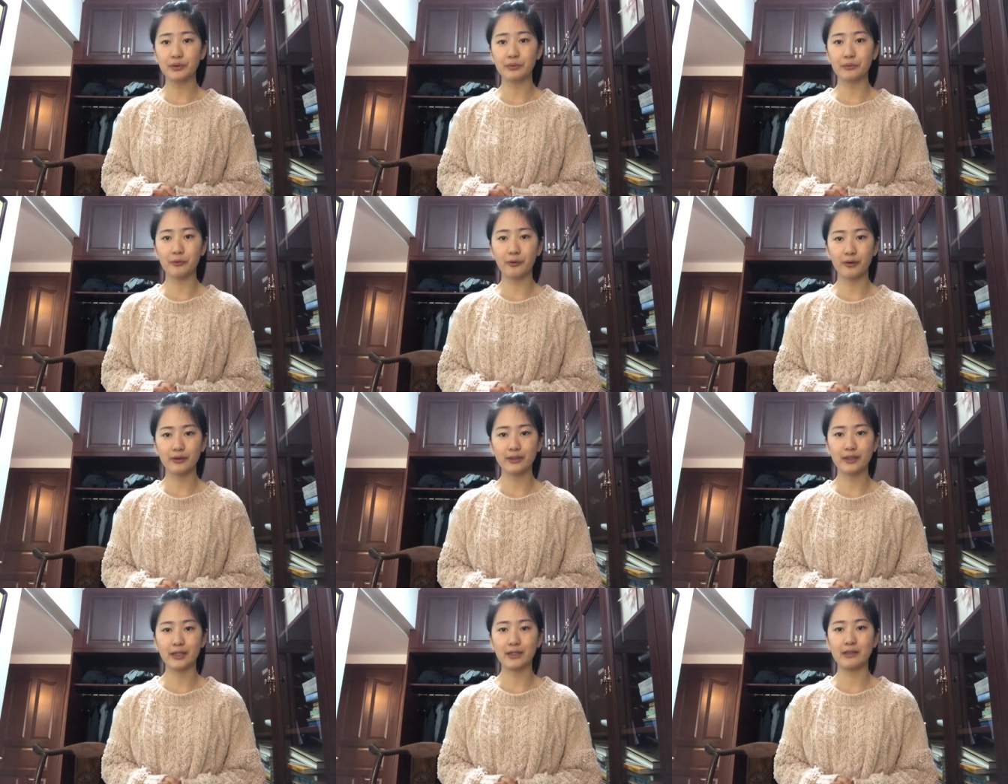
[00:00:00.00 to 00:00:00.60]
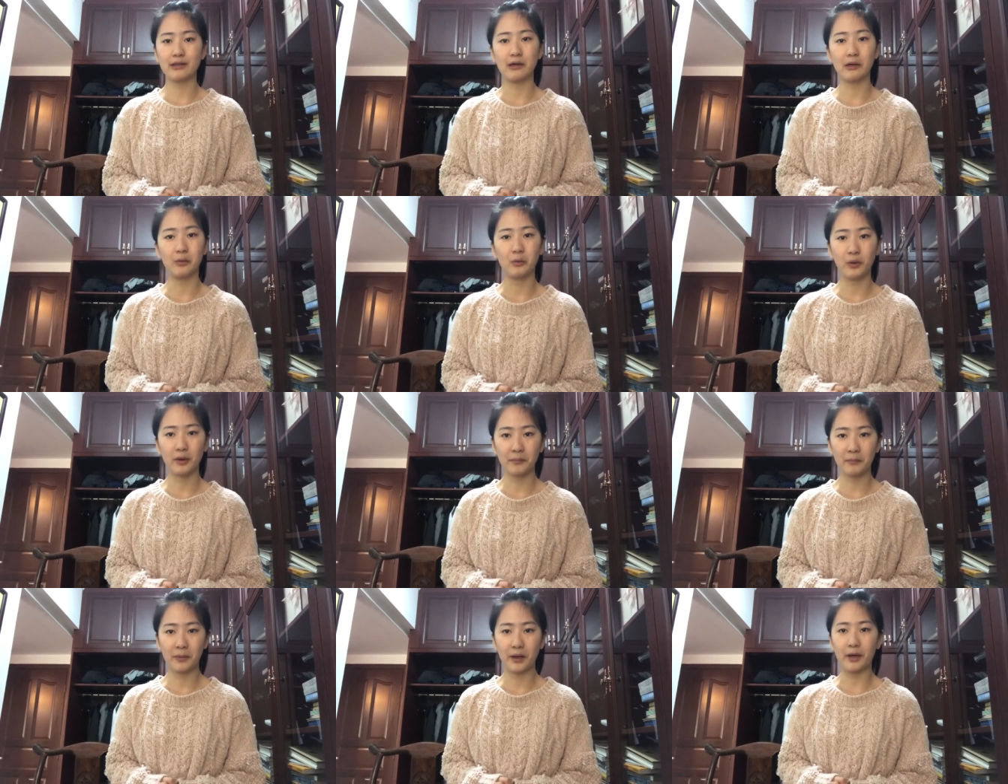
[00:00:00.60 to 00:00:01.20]
raw data
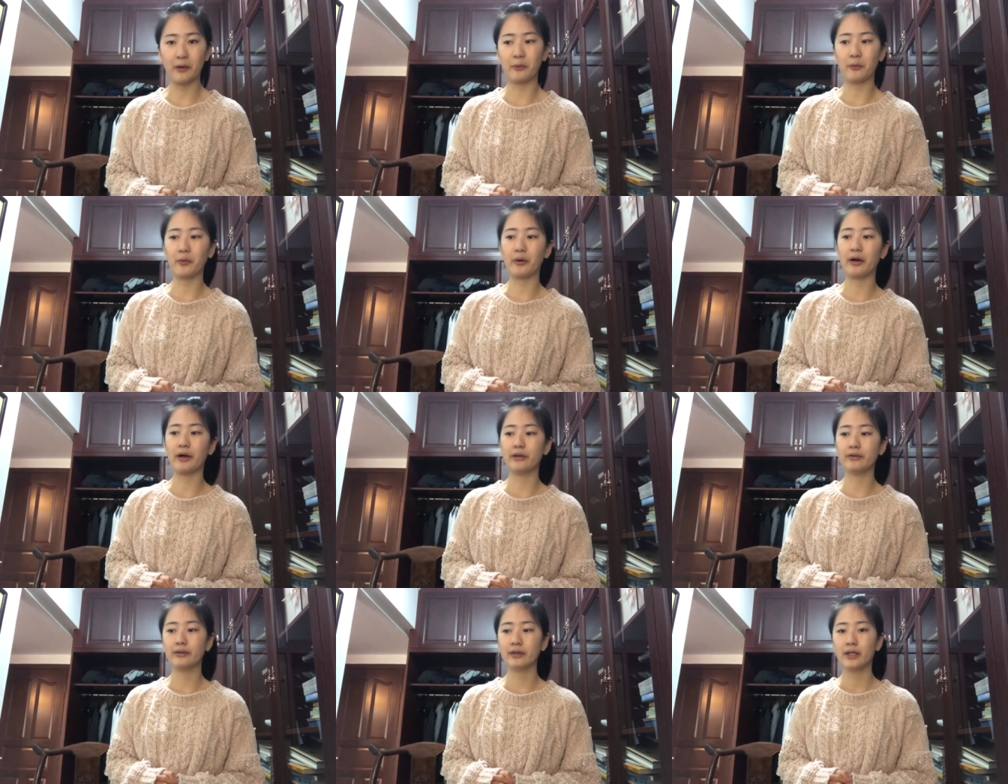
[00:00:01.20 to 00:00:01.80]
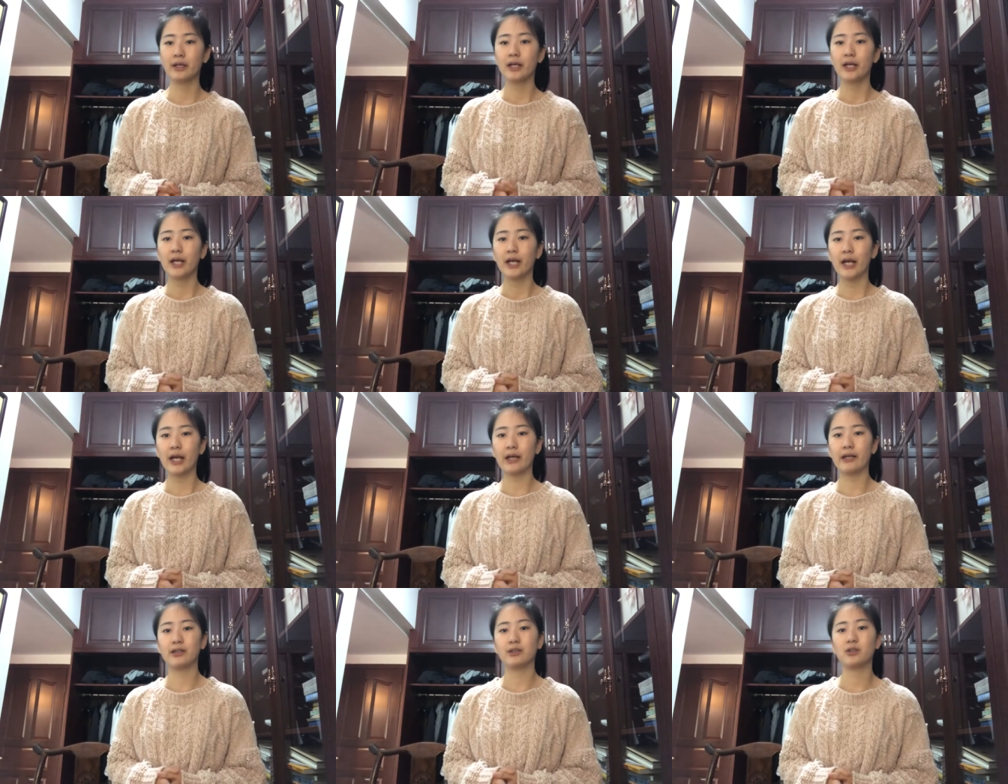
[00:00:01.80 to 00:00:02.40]
one by one,
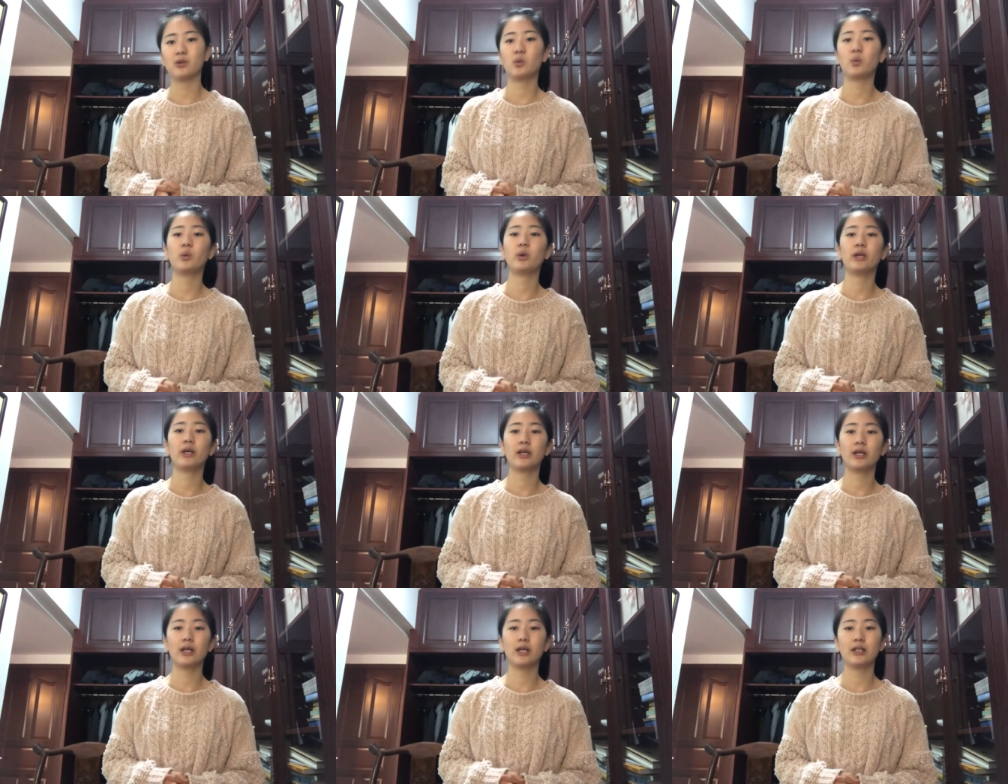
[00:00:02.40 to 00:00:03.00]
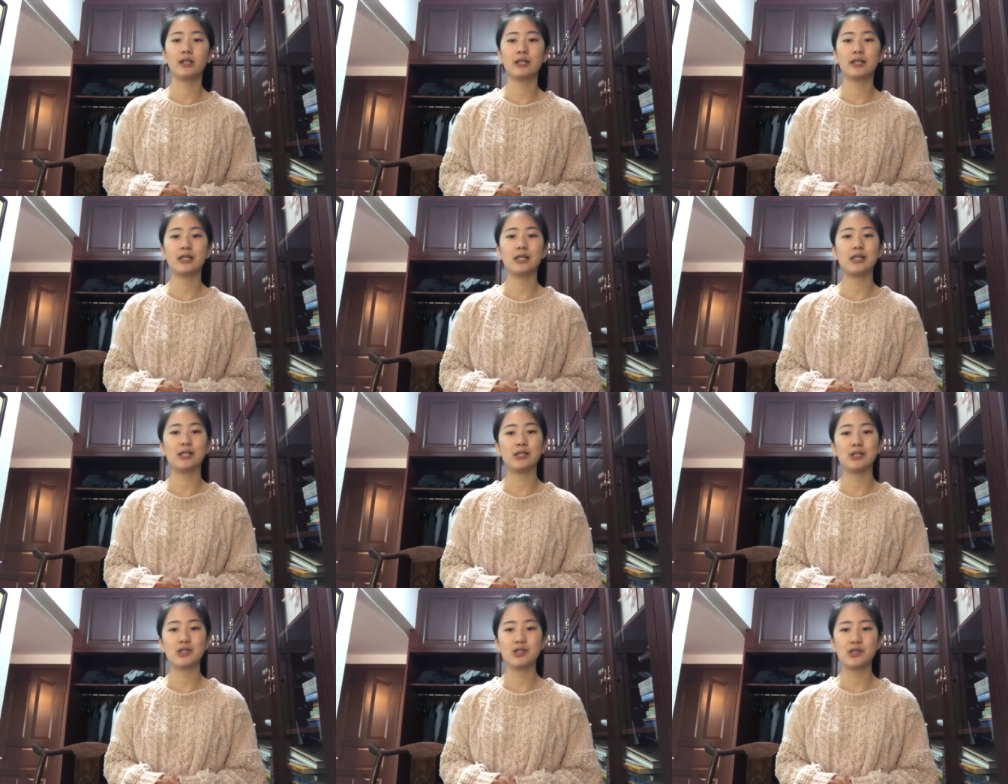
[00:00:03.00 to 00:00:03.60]
and we cut it
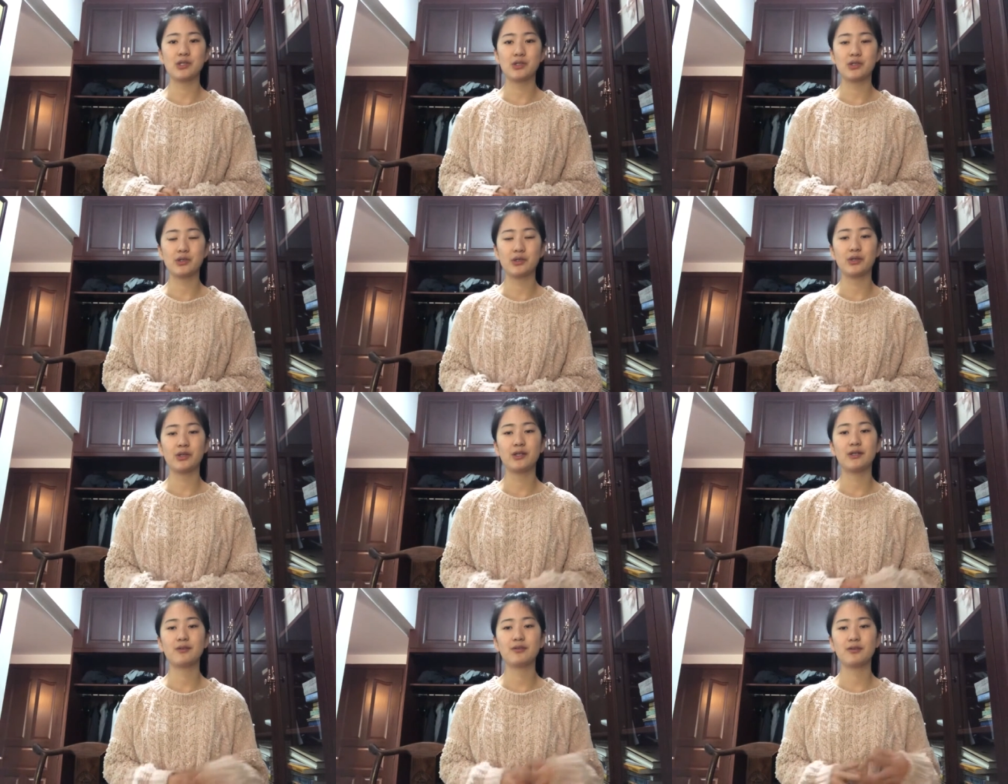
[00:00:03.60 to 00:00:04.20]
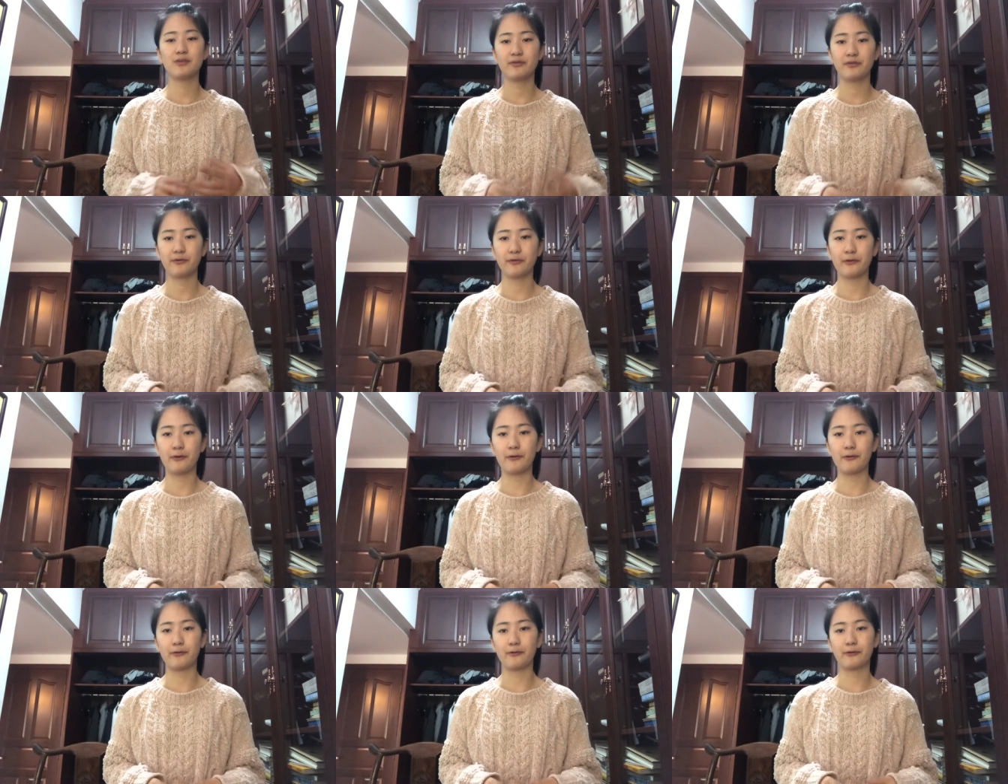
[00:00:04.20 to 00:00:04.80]
into
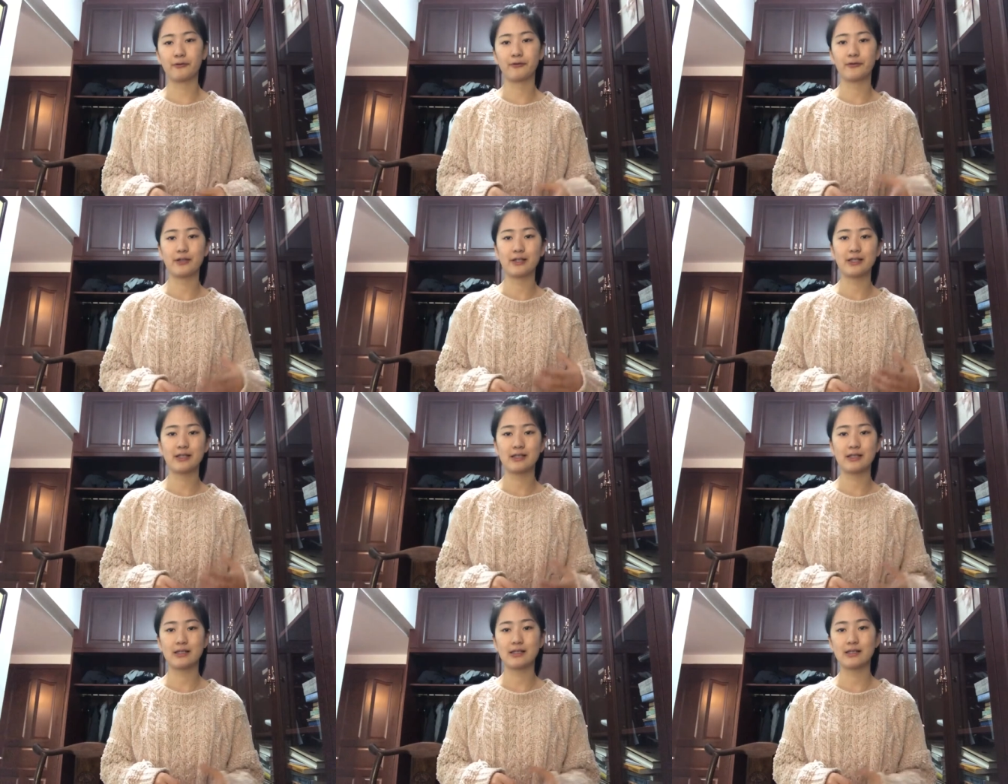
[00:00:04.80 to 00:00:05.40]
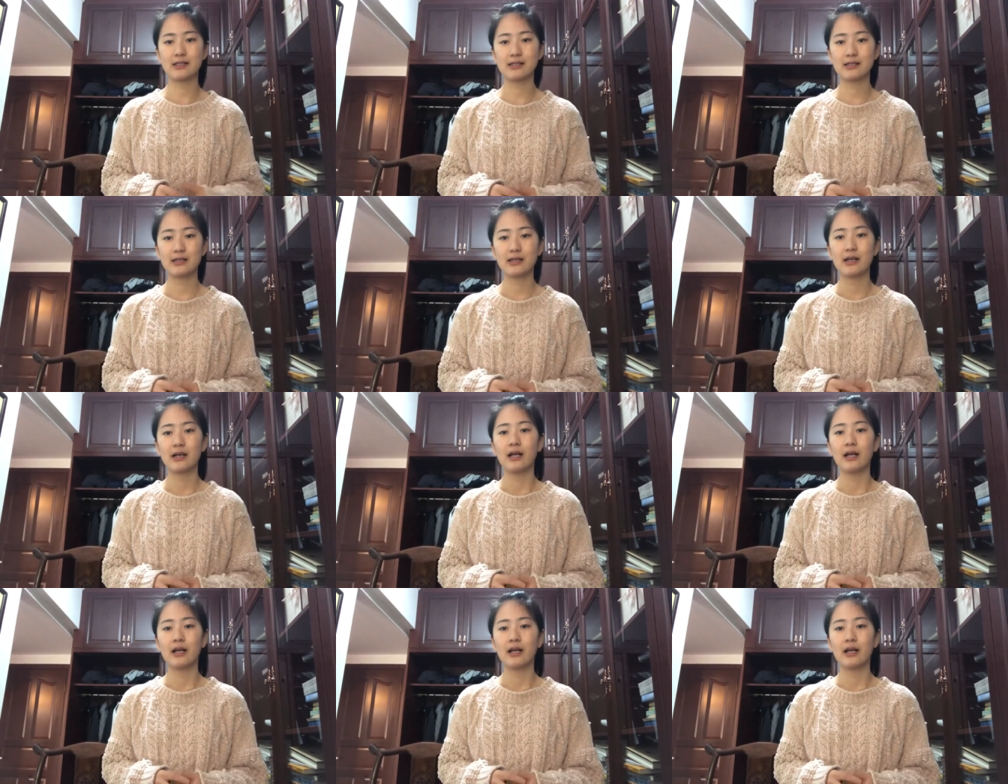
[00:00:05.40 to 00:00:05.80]
useful phrases.